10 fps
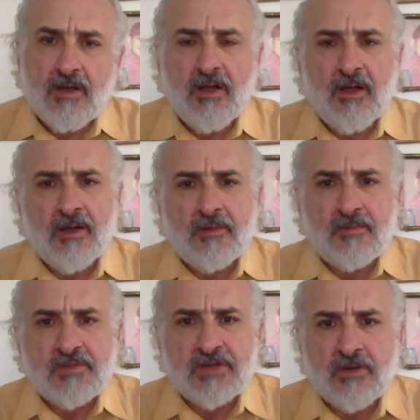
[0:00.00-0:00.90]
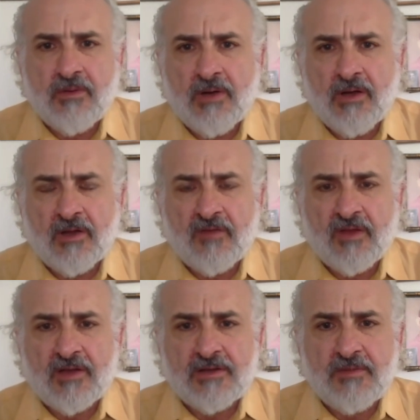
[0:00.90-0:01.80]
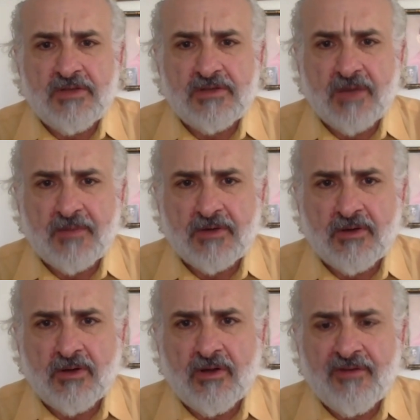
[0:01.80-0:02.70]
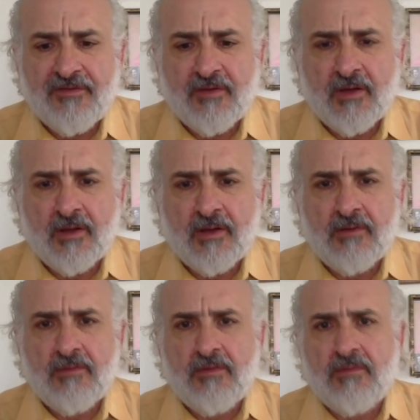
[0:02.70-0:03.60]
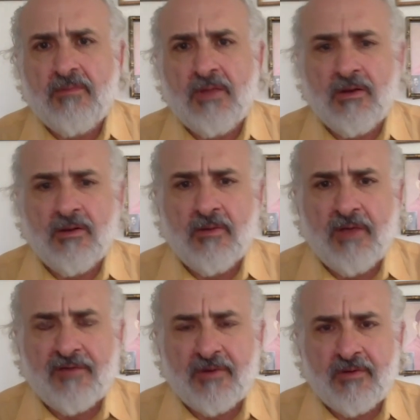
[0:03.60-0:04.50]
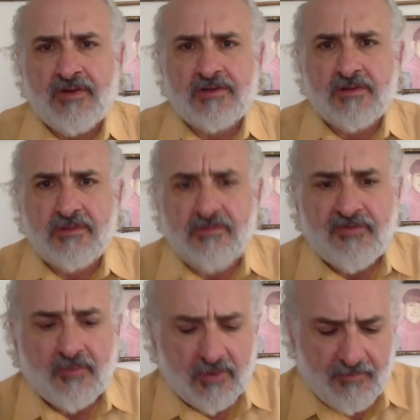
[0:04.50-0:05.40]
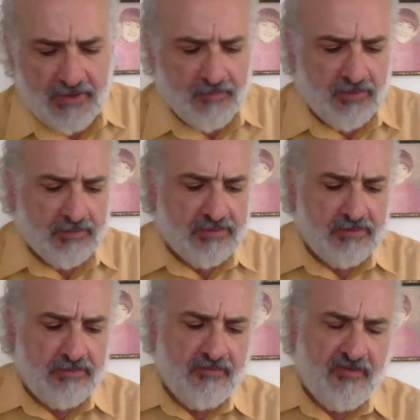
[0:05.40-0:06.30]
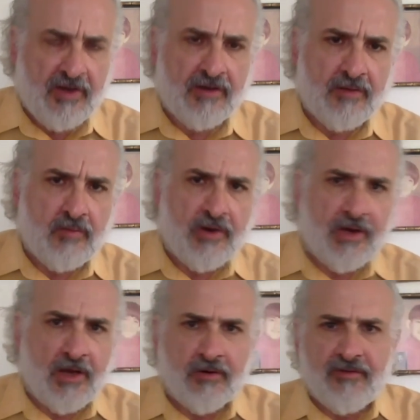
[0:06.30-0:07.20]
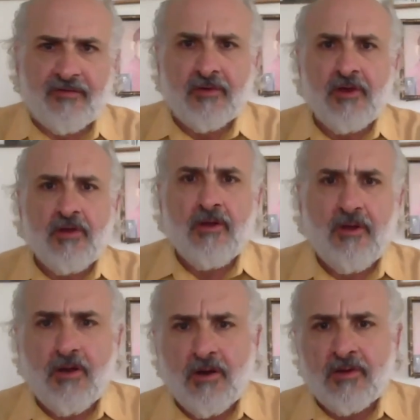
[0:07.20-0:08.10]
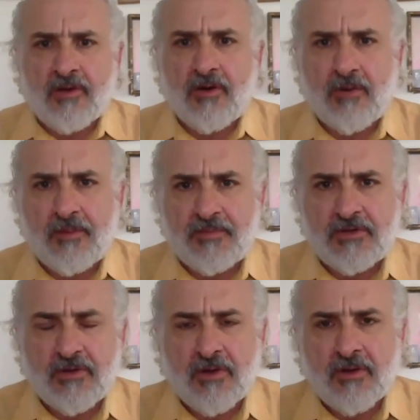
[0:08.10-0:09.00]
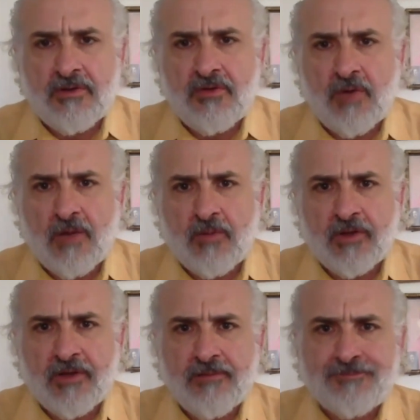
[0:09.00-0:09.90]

So a hell of a lot to be skeptical of, and every reason for people to finally break out of the corrupt duopoly.